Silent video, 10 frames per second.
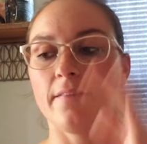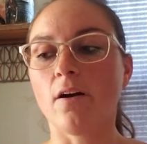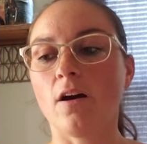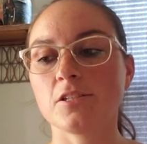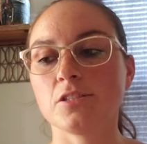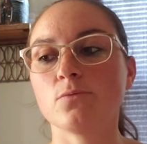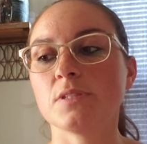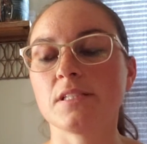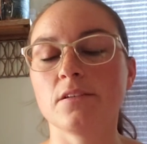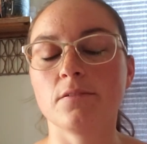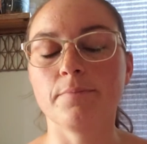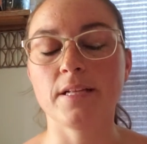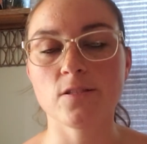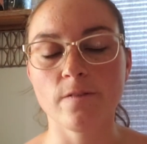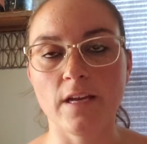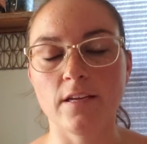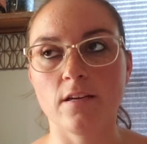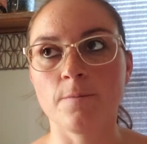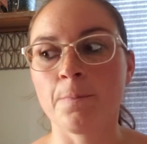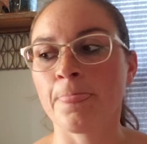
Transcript: the auction was in Pennsylvania.